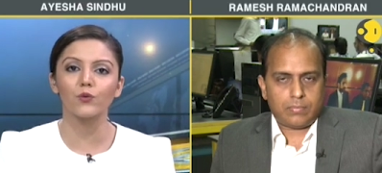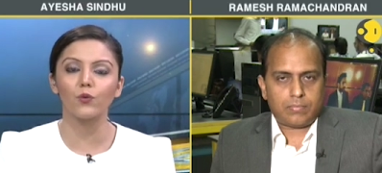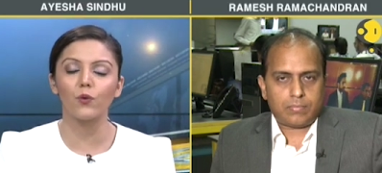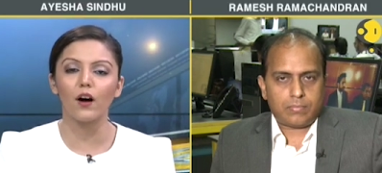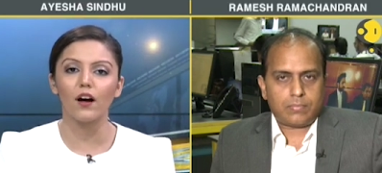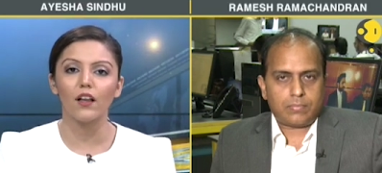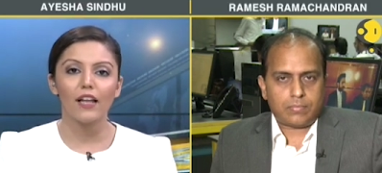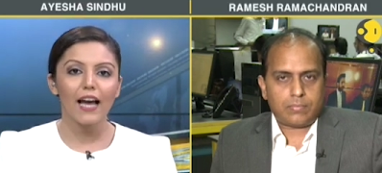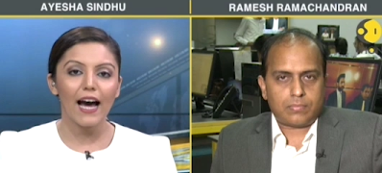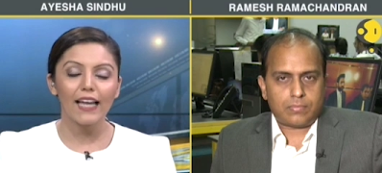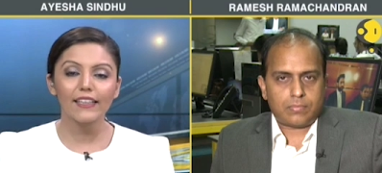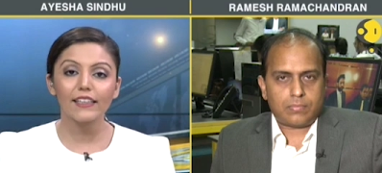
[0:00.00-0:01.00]
Speaker 1: to
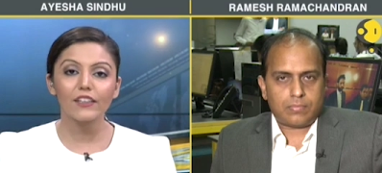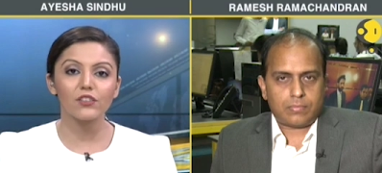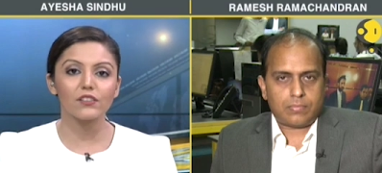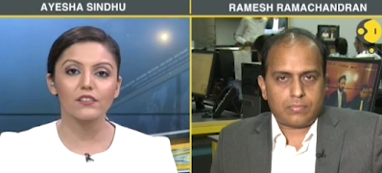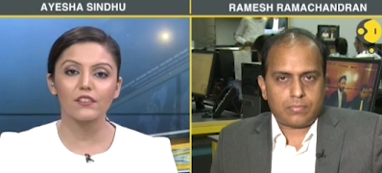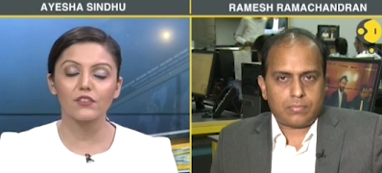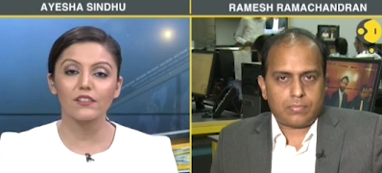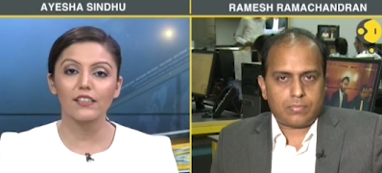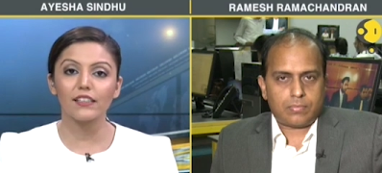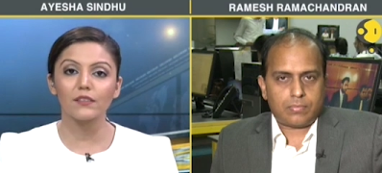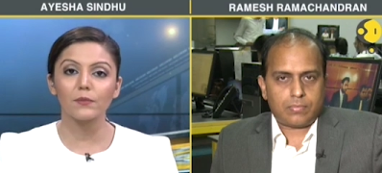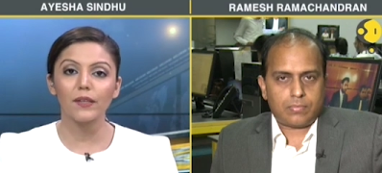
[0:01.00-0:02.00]
allegations such as
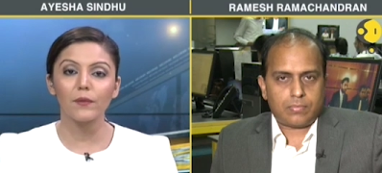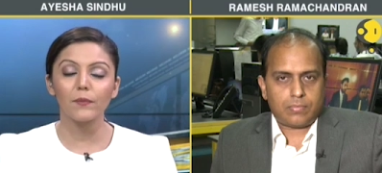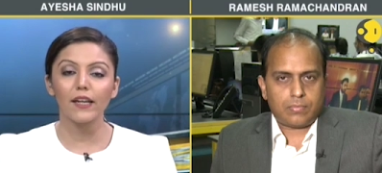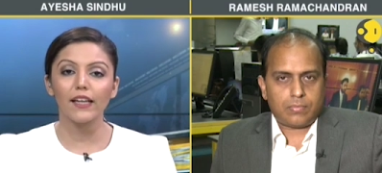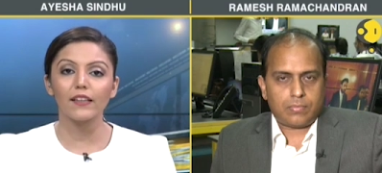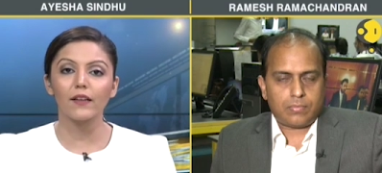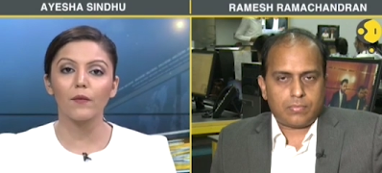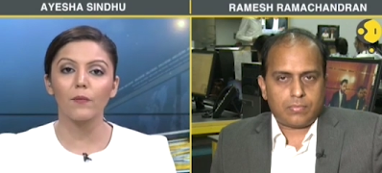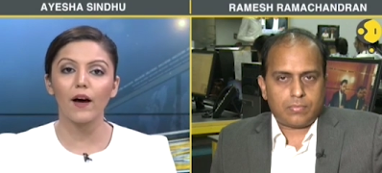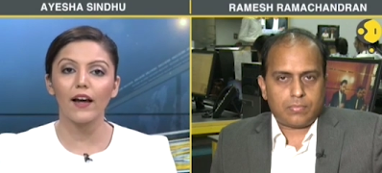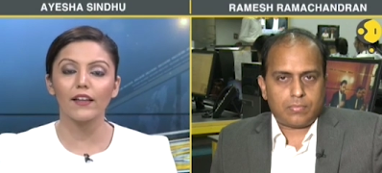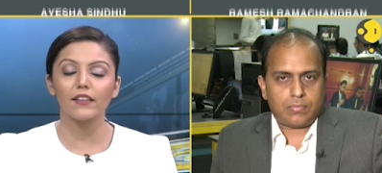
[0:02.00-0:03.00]
these being made
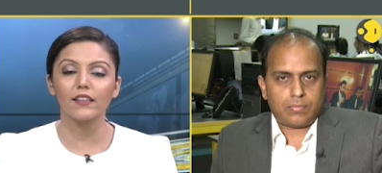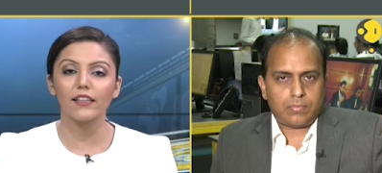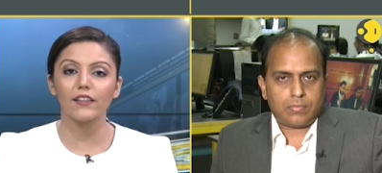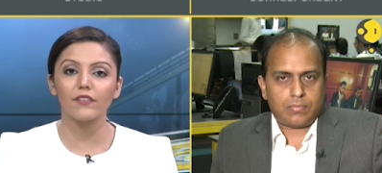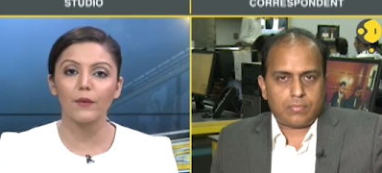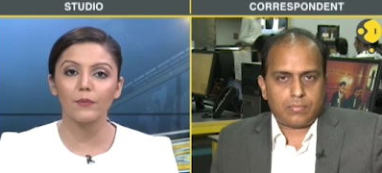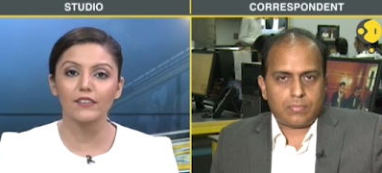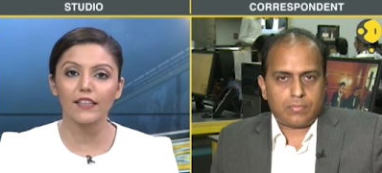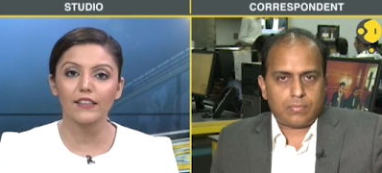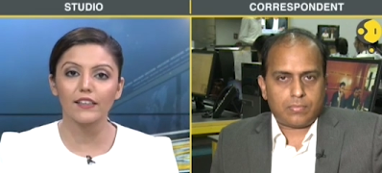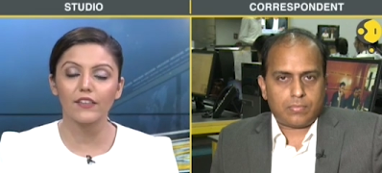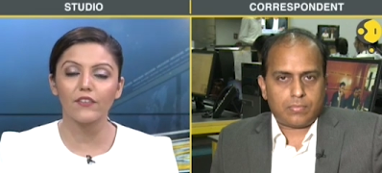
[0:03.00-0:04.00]
by the
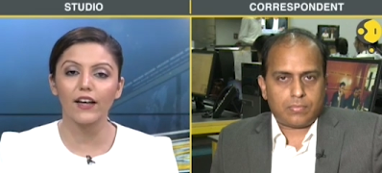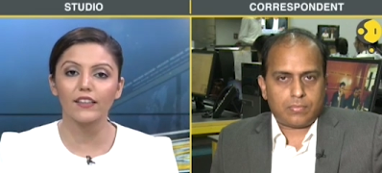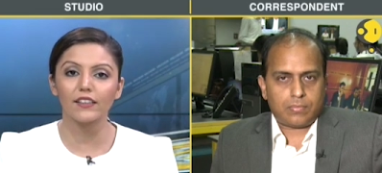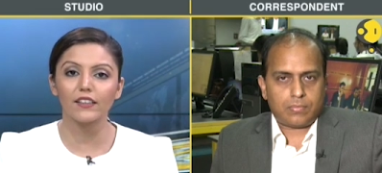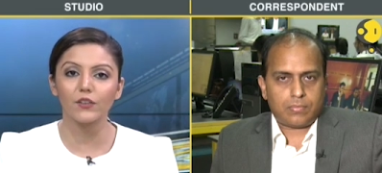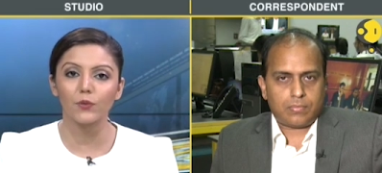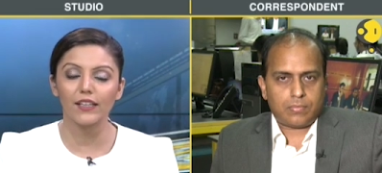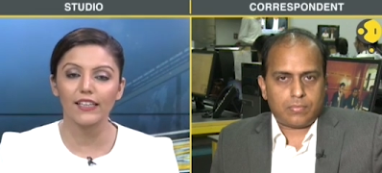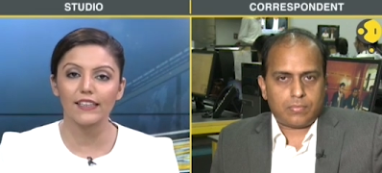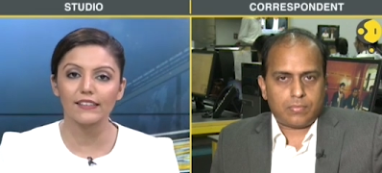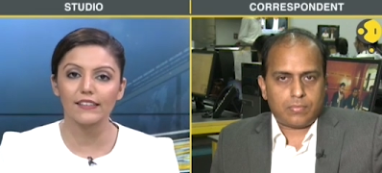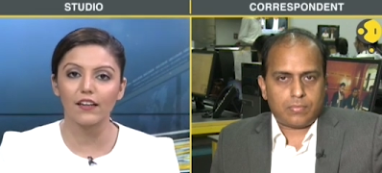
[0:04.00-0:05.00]
representative at the
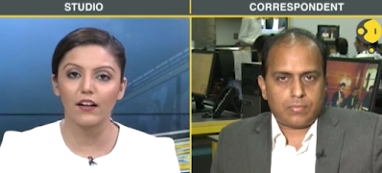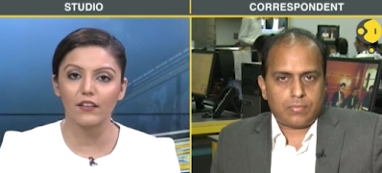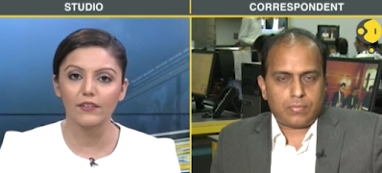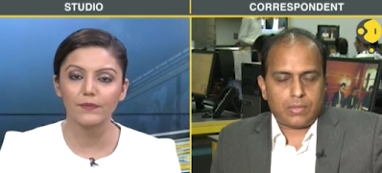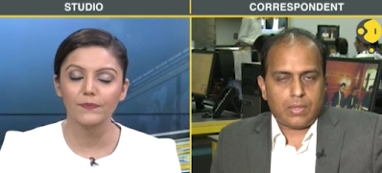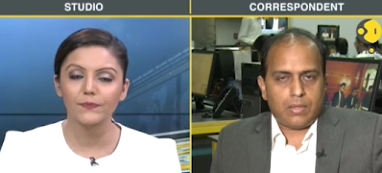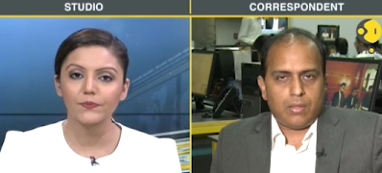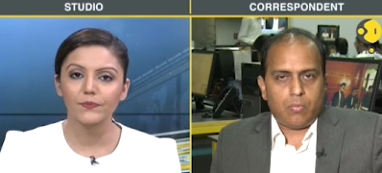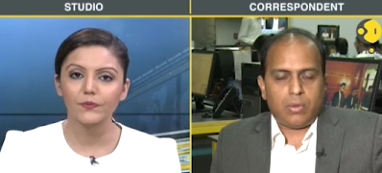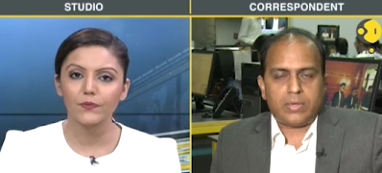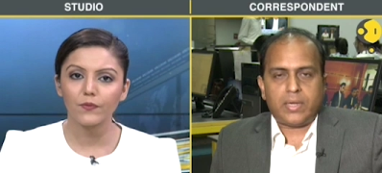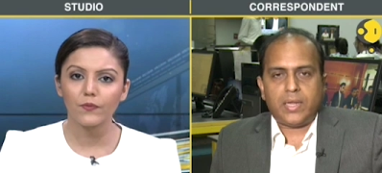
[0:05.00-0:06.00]
UNHCR?
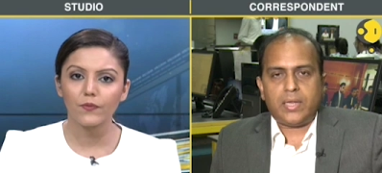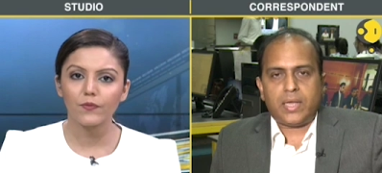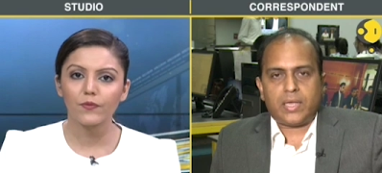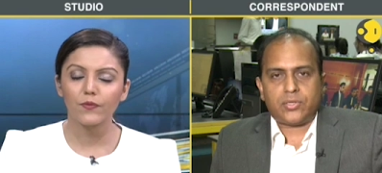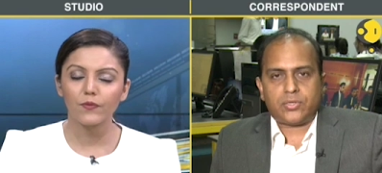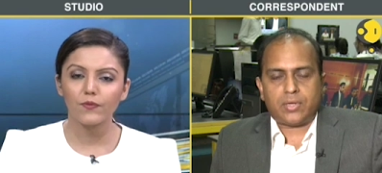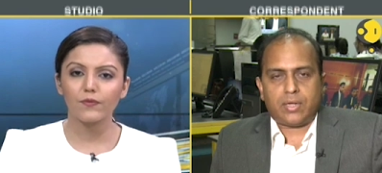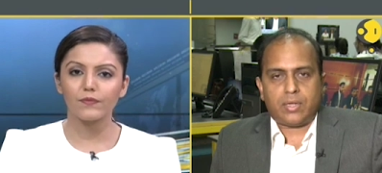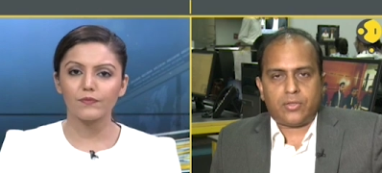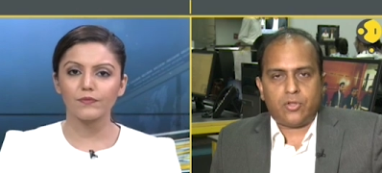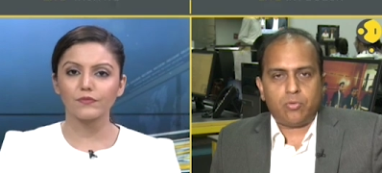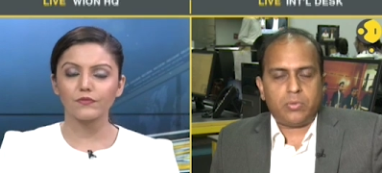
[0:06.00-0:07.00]
Speaker 2: Well, clearly,
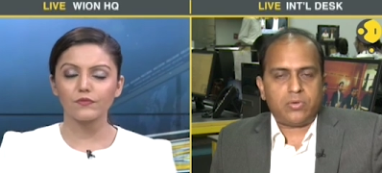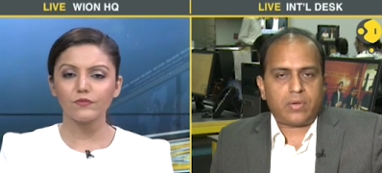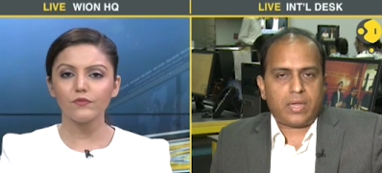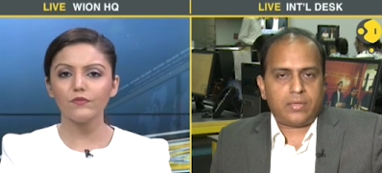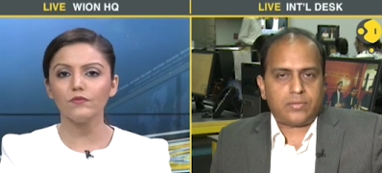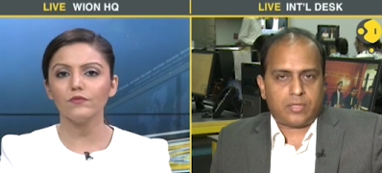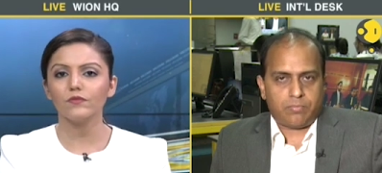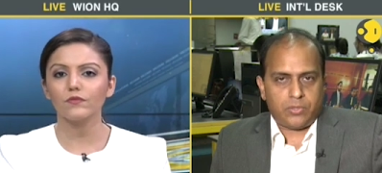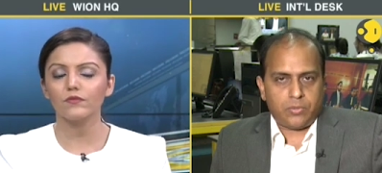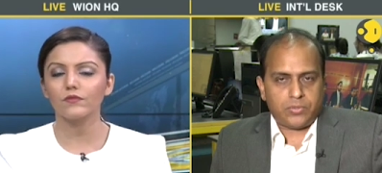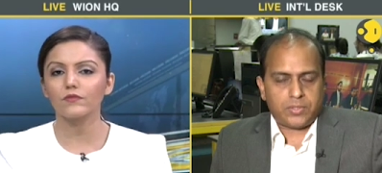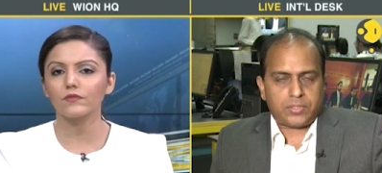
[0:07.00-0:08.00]
Aisha, human rights
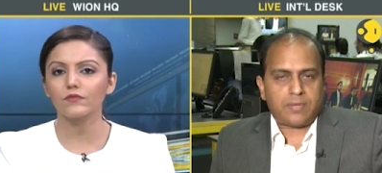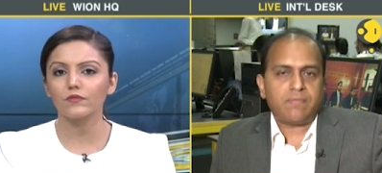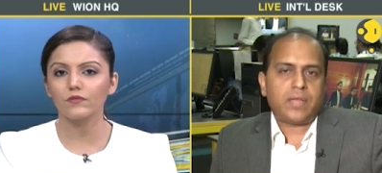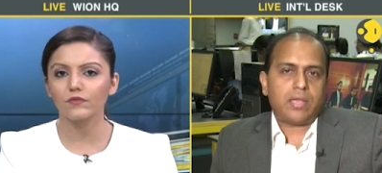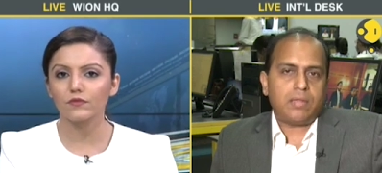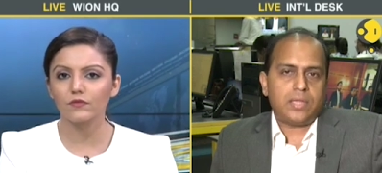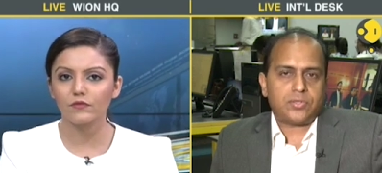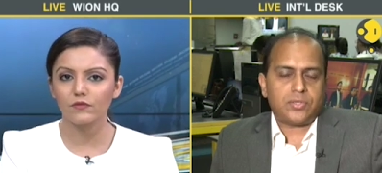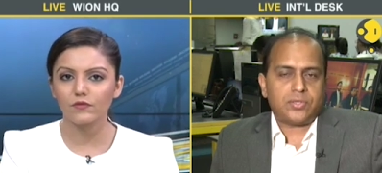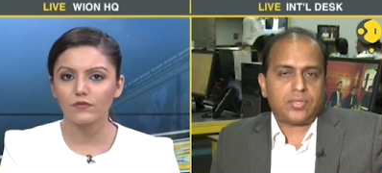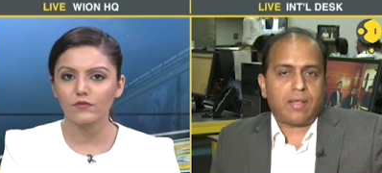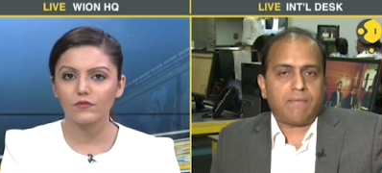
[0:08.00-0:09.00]
abuses and
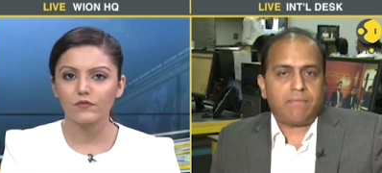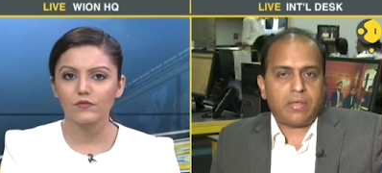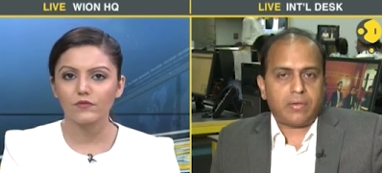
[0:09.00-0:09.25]
violations,